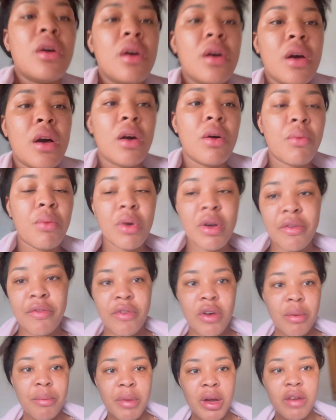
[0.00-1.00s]
were
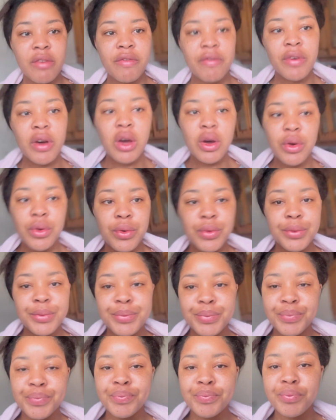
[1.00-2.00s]
from my phone.
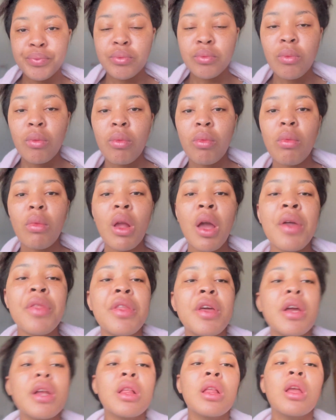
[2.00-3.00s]
And
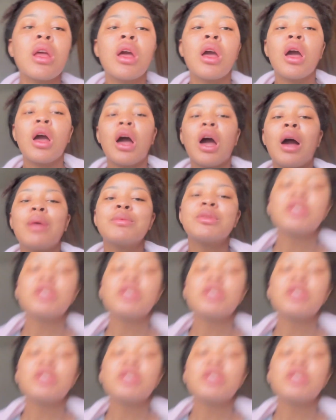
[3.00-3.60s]
then I'm just